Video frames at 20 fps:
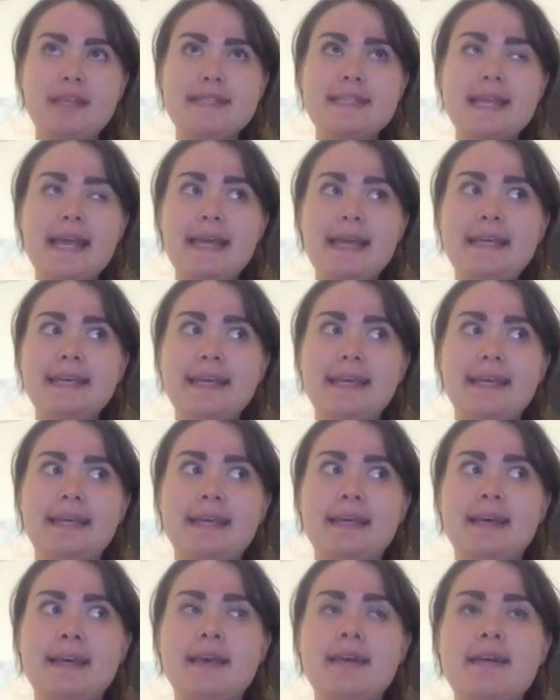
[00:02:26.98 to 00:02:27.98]

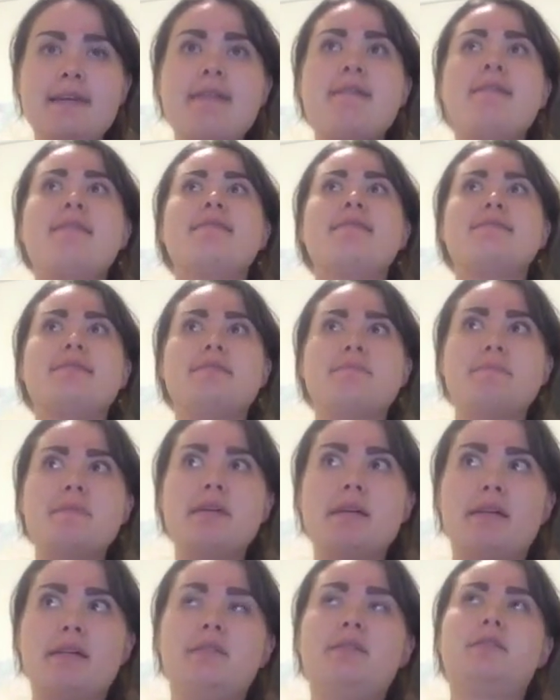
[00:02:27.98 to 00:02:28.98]
taking the
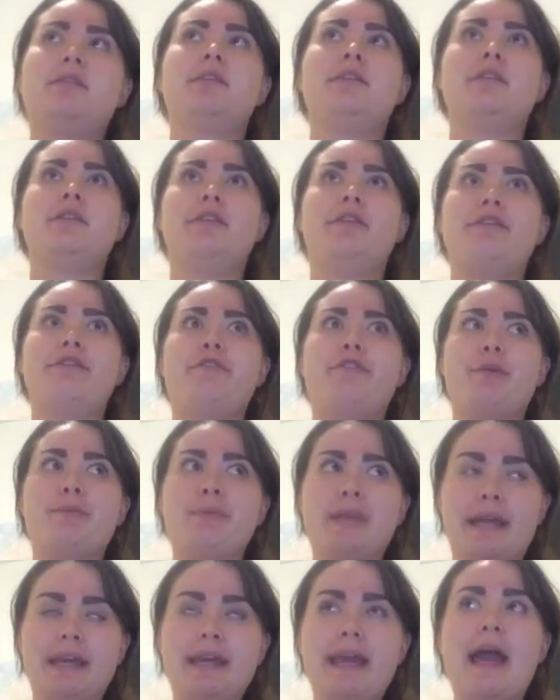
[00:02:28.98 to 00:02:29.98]
milk from
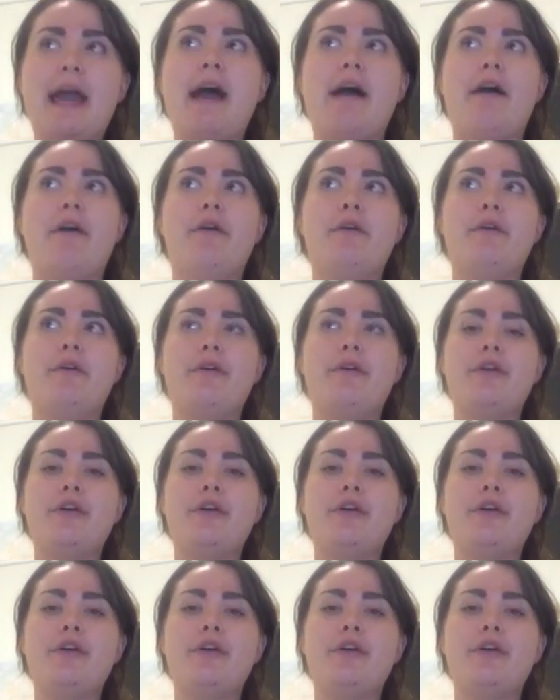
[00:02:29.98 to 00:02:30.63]
that cow,